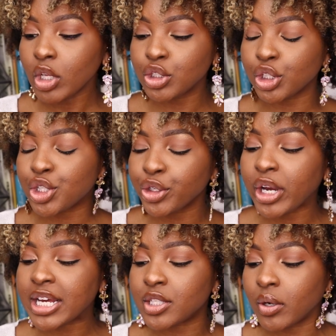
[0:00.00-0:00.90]
Just so you
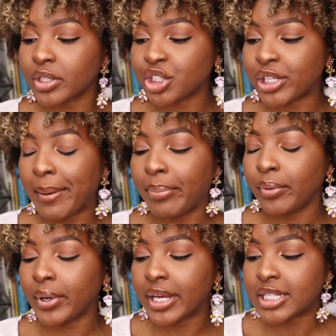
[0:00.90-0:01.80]
guys know, the
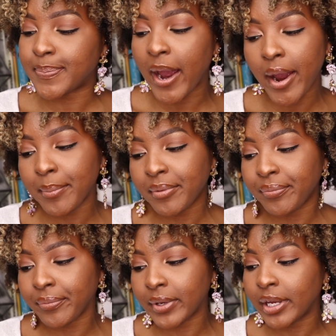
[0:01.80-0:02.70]
shampoo is paraben
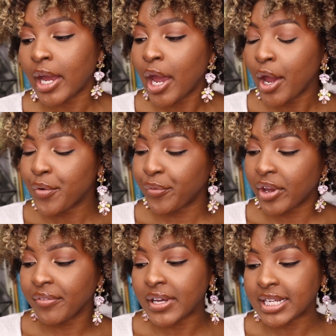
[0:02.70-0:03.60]
free,
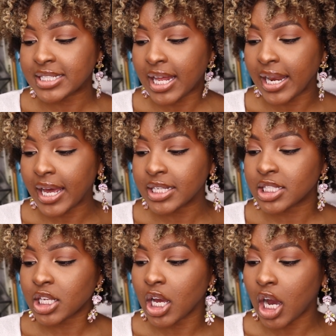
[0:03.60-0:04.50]
free of S L S,
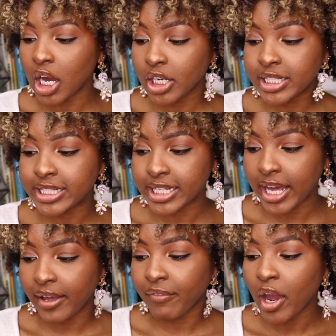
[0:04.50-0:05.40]
color
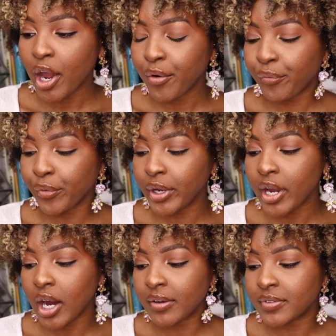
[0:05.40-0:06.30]
safe,
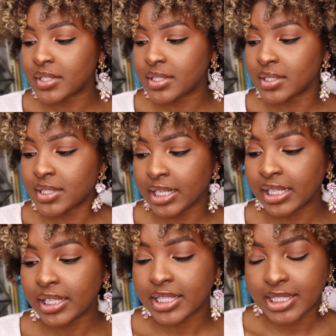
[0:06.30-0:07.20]
free of
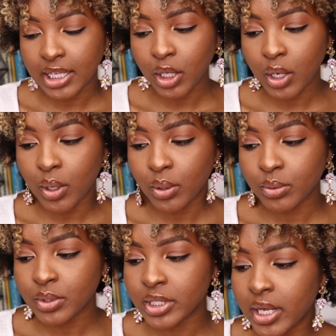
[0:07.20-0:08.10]
cyclic
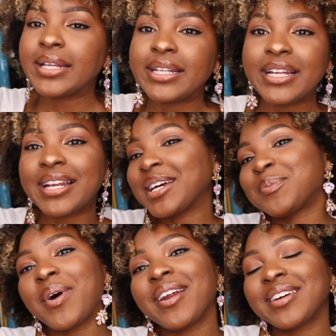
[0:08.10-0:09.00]
silicones. The
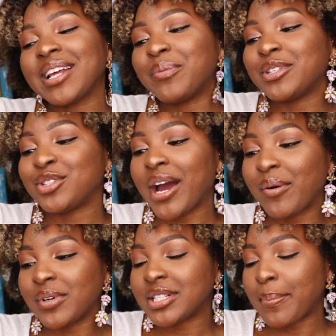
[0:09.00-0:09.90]
next product that we
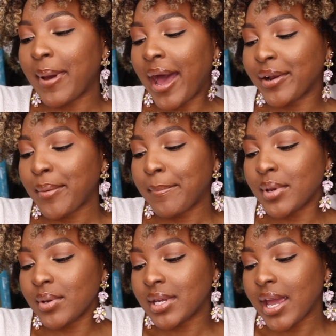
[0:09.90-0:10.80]
tried was a Pattern
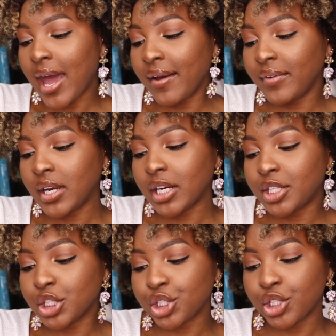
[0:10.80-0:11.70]
Beauty Heavy
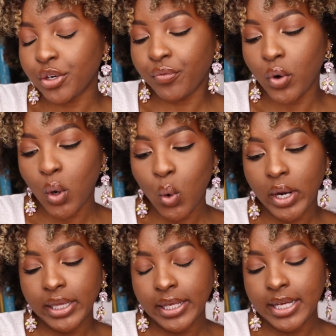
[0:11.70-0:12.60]
Conditioner for
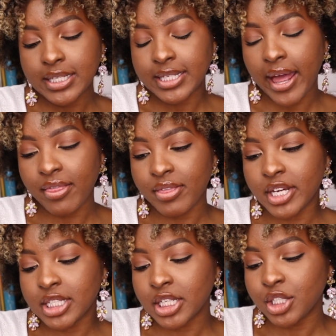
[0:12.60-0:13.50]
Coilies, and
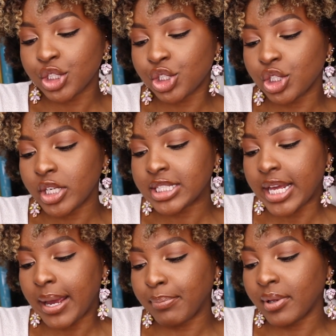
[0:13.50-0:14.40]
this conditioner is
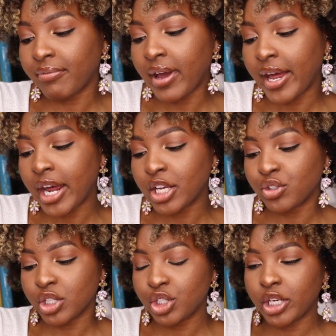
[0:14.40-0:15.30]
amplified
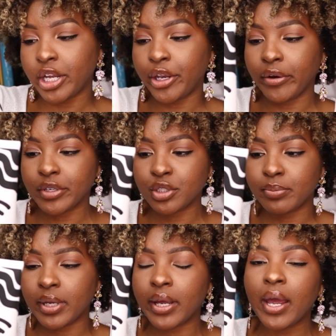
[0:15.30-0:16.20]
hydration and
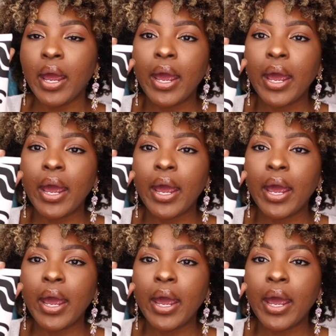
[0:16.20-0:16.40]
nourishment.